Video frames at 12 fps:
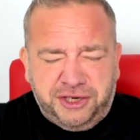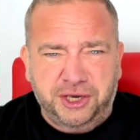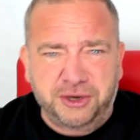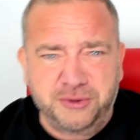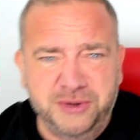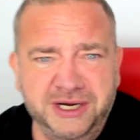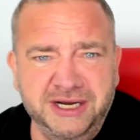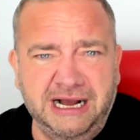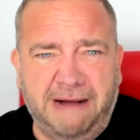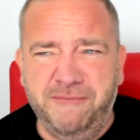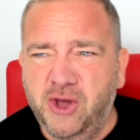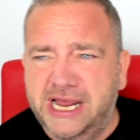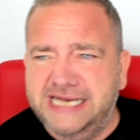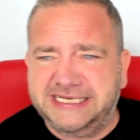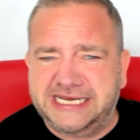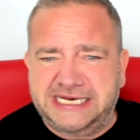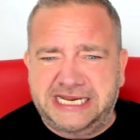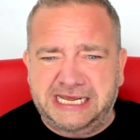you! I'm not
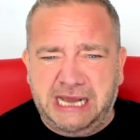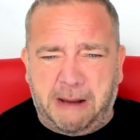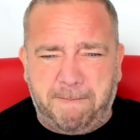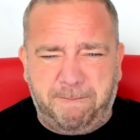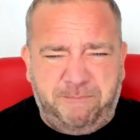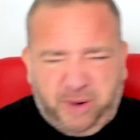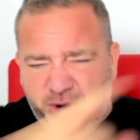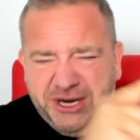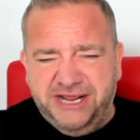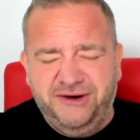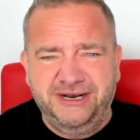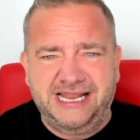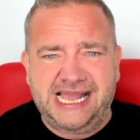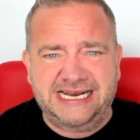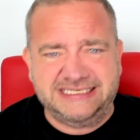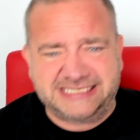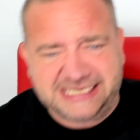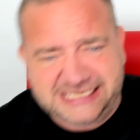editing it. I'm putting it online
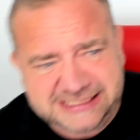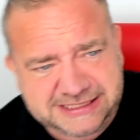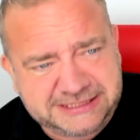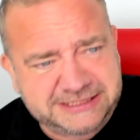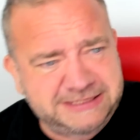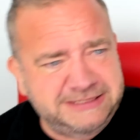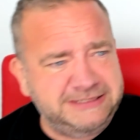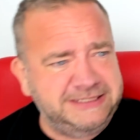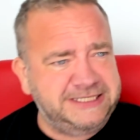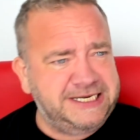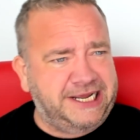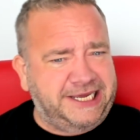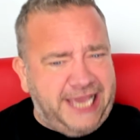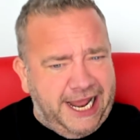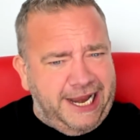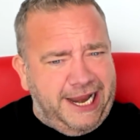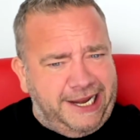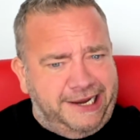as it is. Get
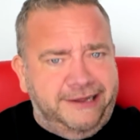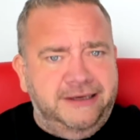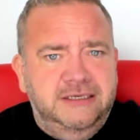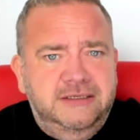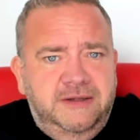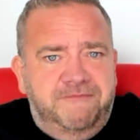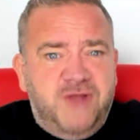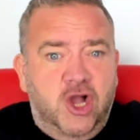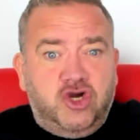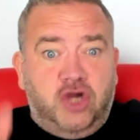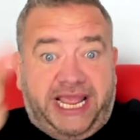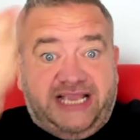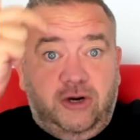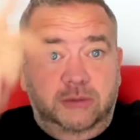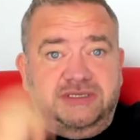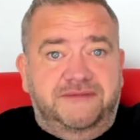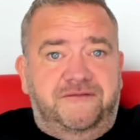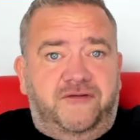it." It
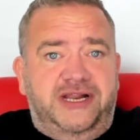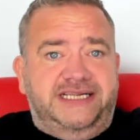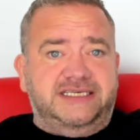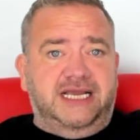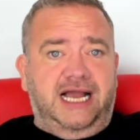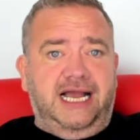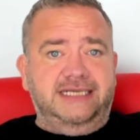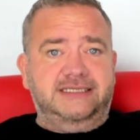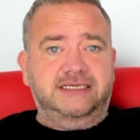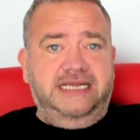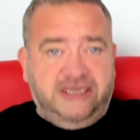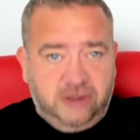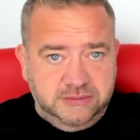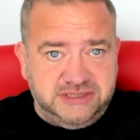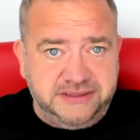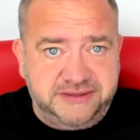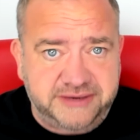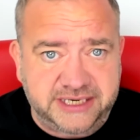comes in threes, guys. It comes
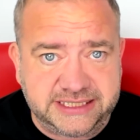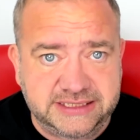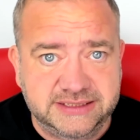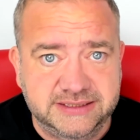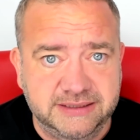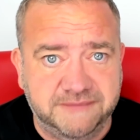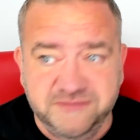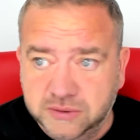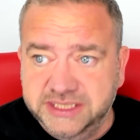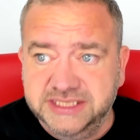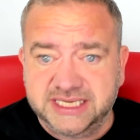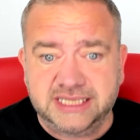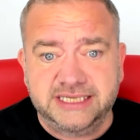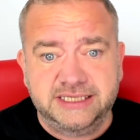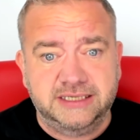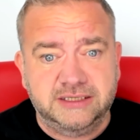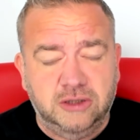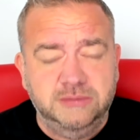in threes. I'm fucking telling
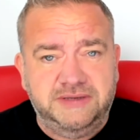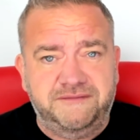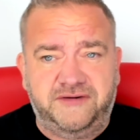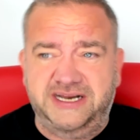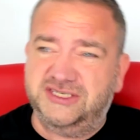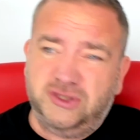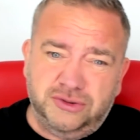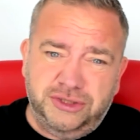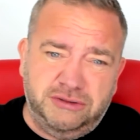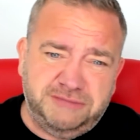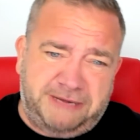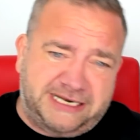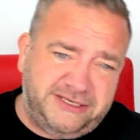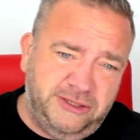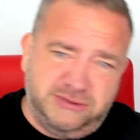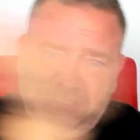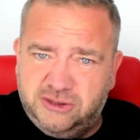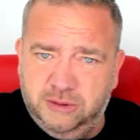you, it comes in threes. Good news, bad
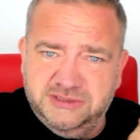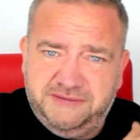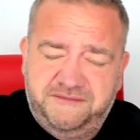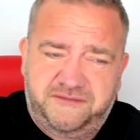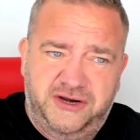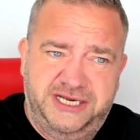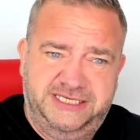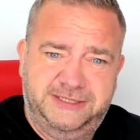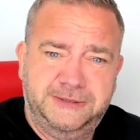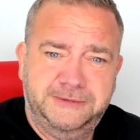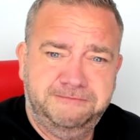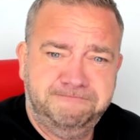news, it comes in threes.